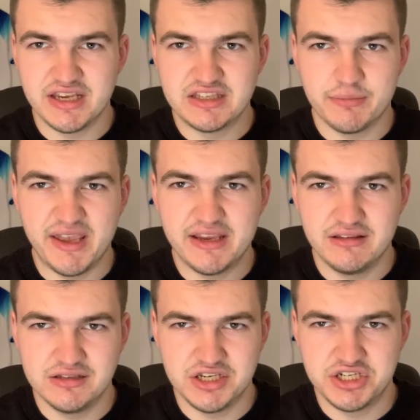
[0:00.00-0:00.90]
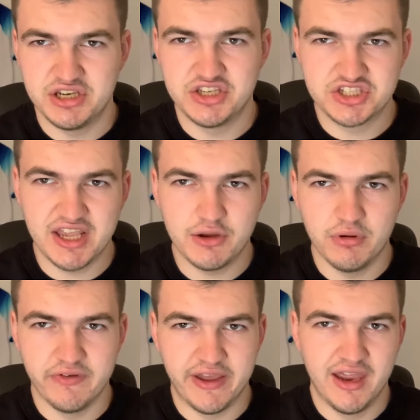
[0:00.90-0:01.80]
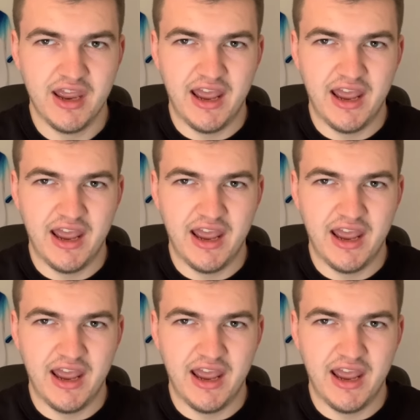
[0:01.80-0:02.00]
to make a decision and stick with it.